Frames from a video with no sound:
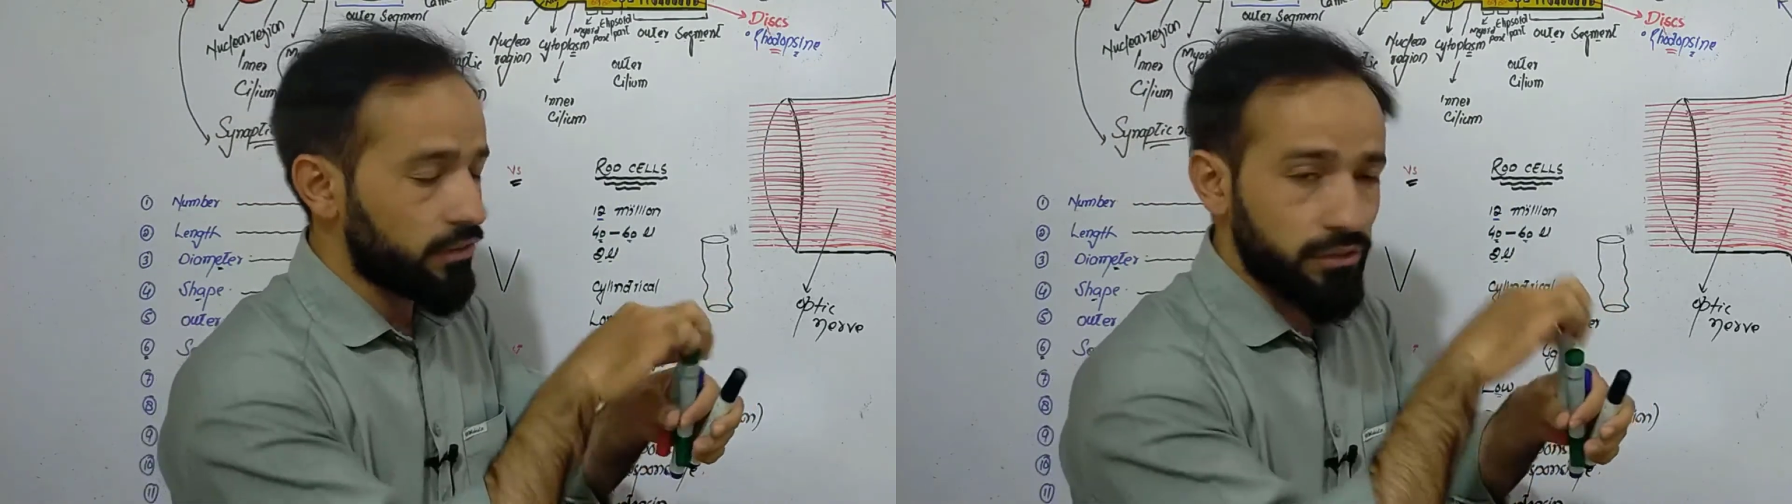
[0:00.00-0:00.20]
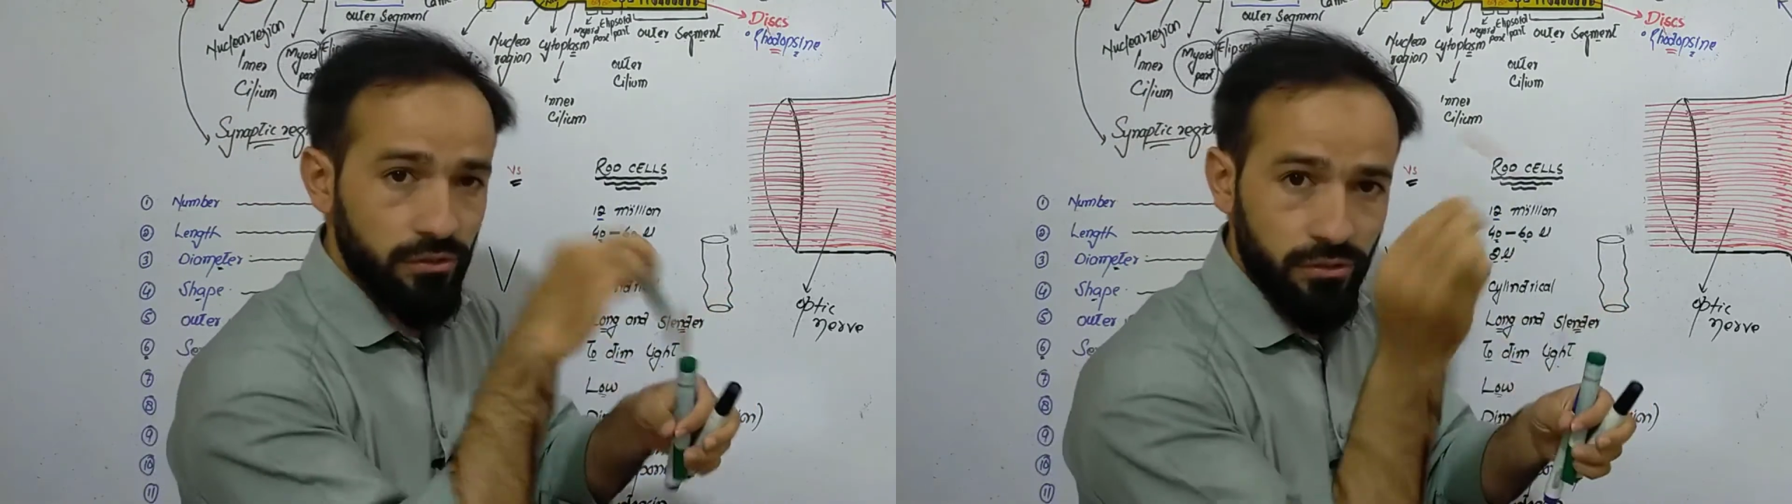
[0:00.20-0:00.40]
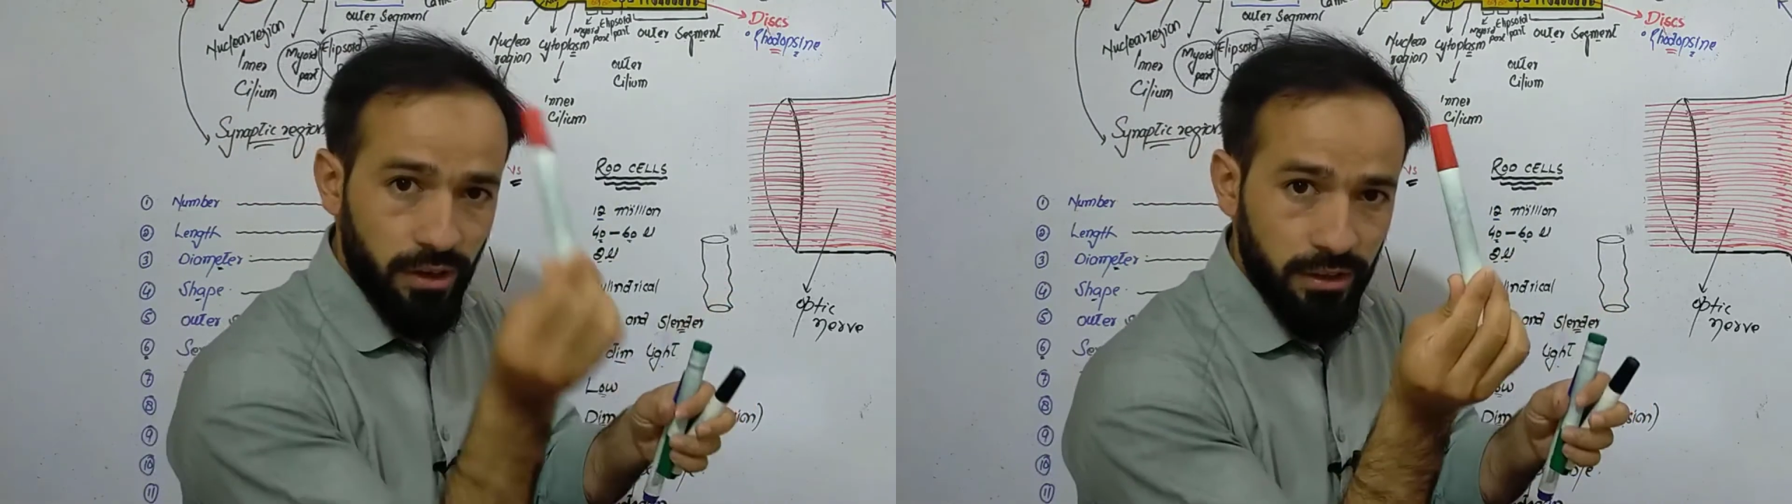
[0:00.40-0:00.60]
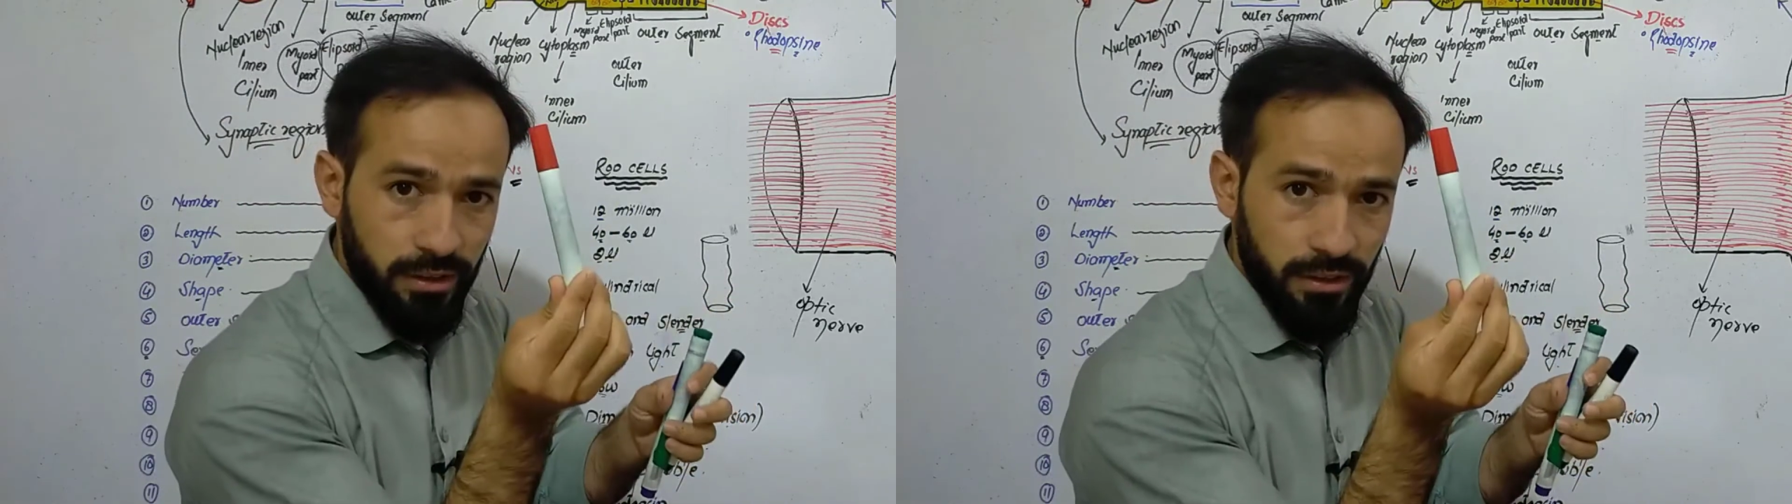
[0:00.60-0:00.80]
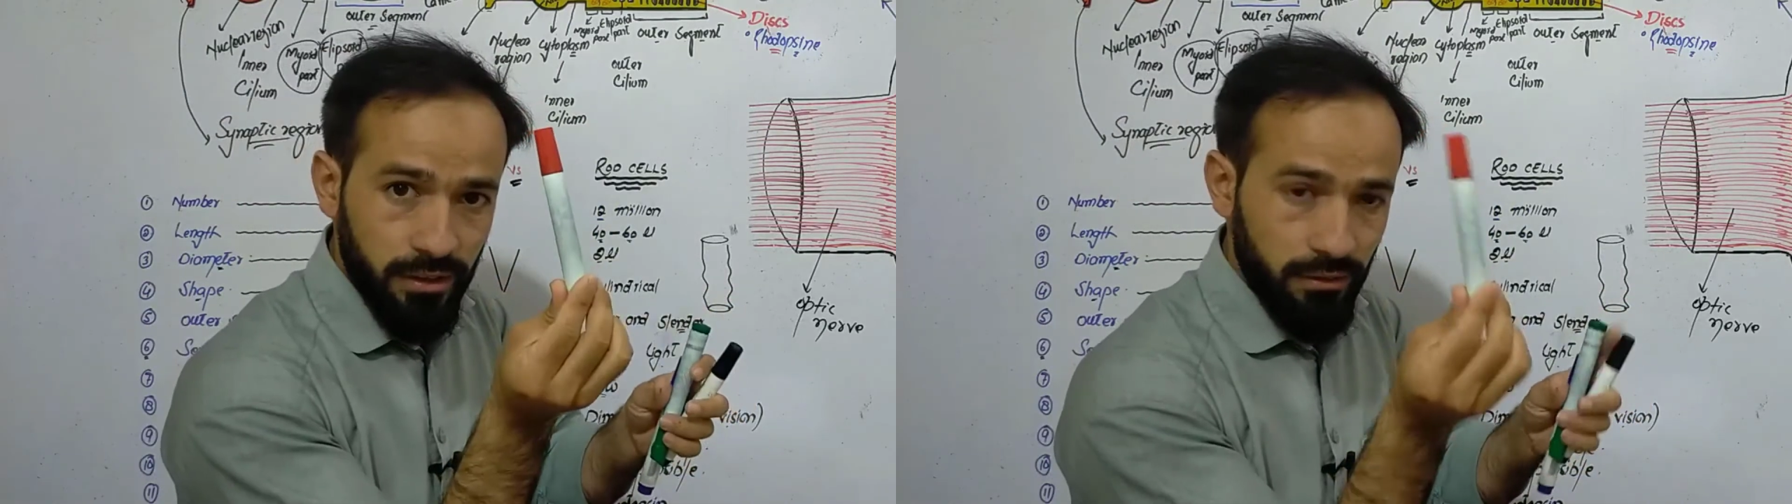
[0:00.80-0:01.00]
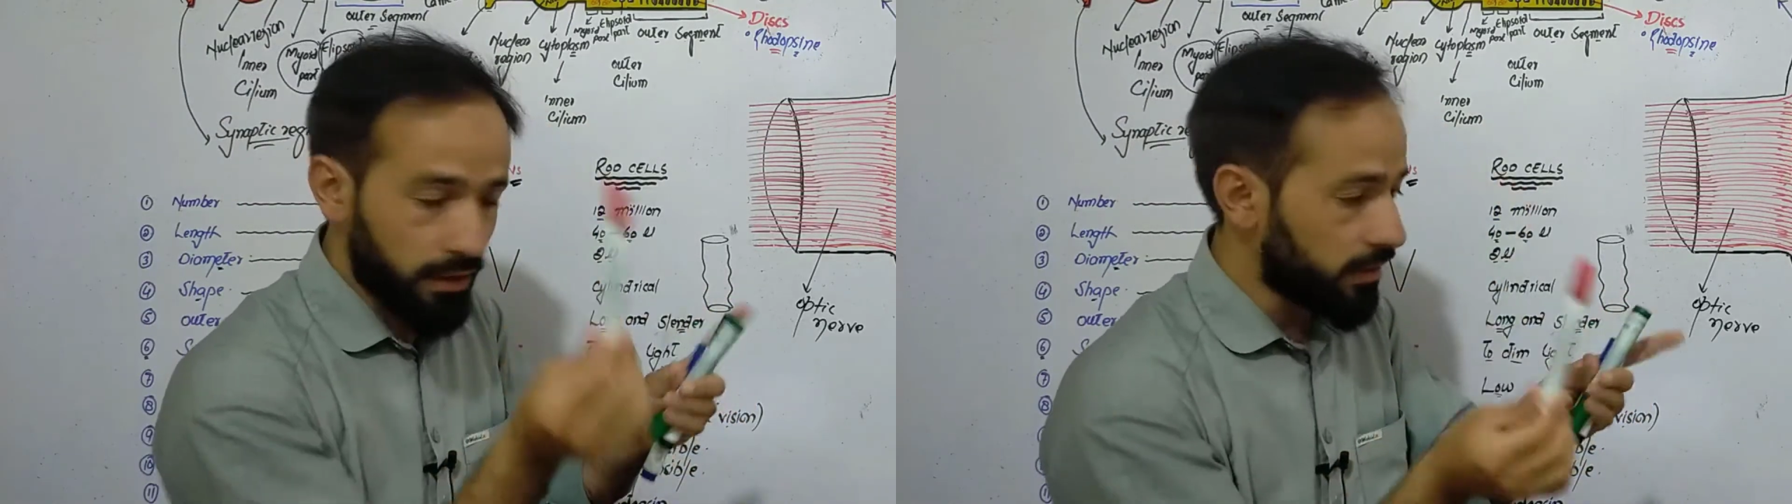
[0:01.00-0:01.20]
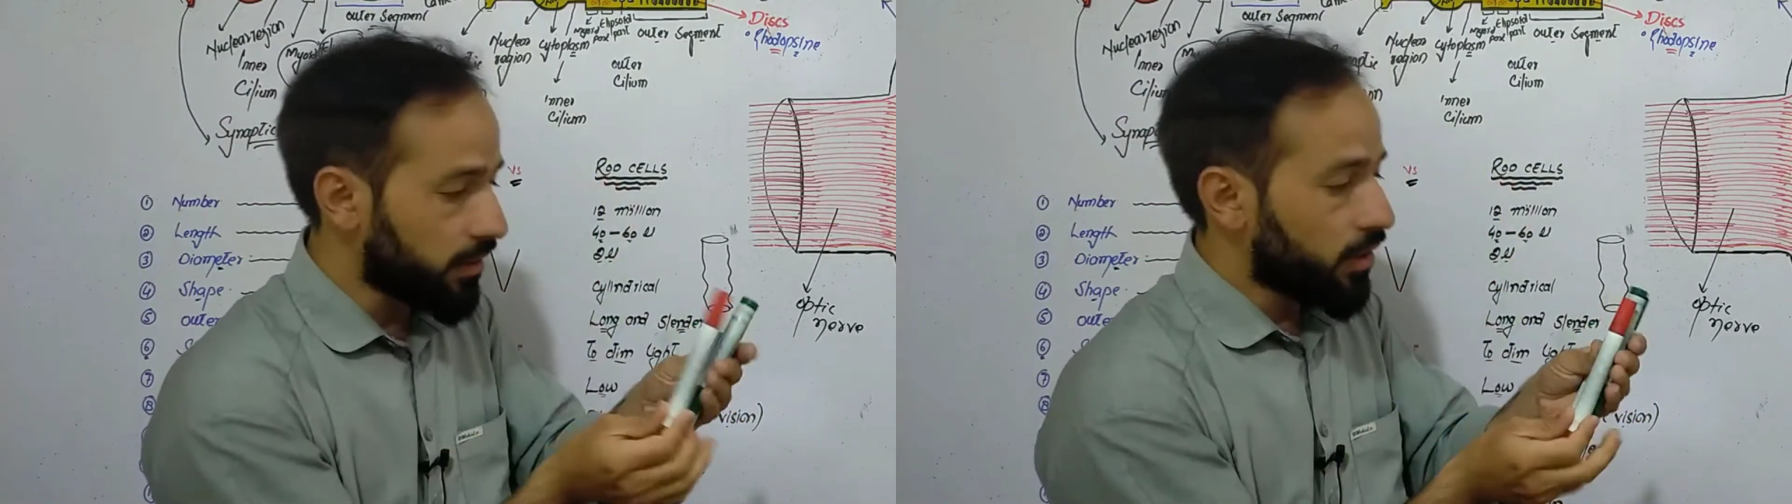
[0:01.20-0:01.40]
is red, right?